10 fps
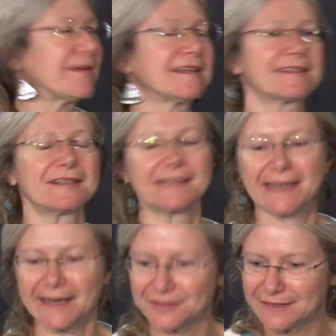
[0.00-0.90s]
I started
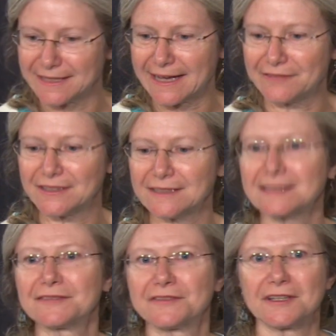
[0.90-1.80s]
gathering
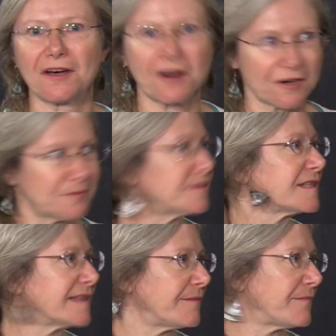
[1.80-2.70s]
evidence of the
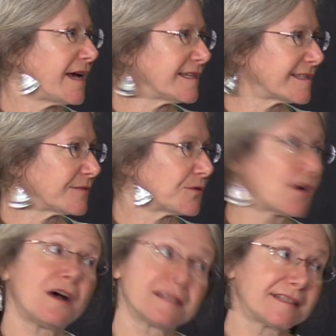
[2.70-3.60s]
harms that masks were
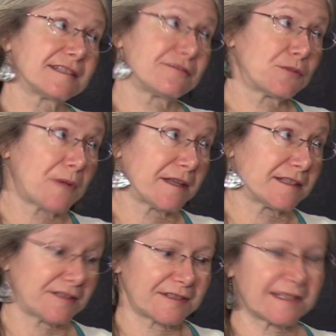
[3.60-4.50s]
causing to
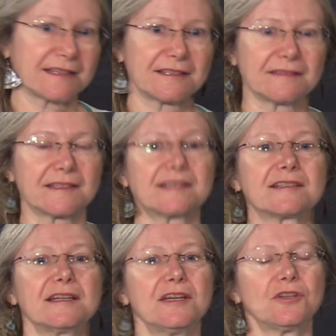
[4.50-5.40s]
Vermonters,
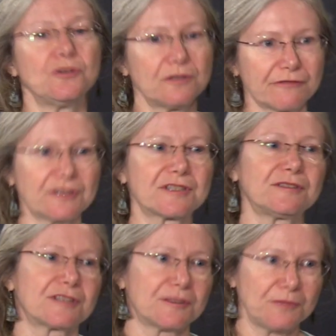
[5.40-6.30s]
this
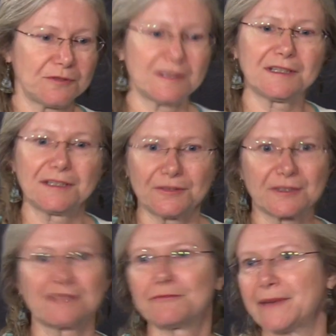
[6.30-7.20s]
universal community
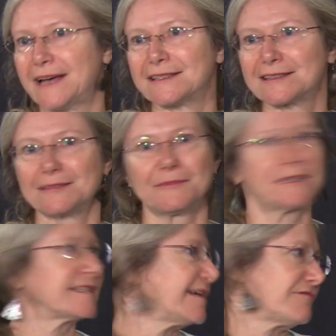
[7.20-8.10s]
use of masks
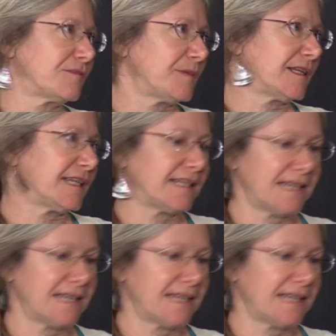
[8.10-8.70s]
amongst everybody.